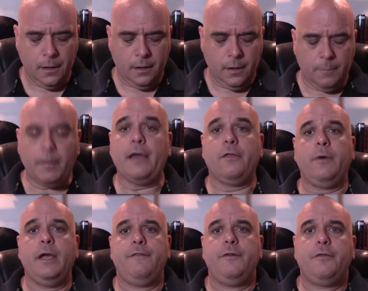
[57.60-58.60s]
By the
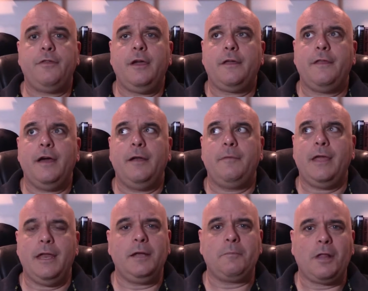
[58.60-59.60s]
way, if you think that
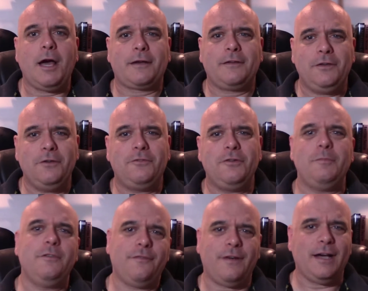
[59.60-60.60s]
getting blocked on YouTube
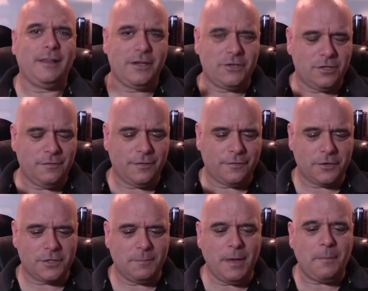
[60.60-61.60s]
is a violation of your
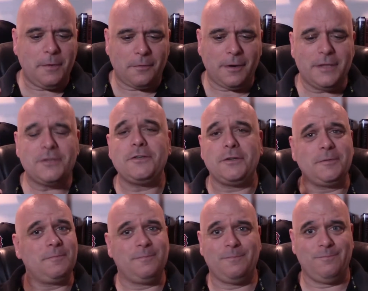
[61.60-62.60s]
First Amendment rights,
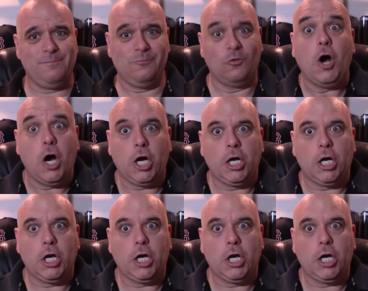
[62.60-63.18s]
you're wrong.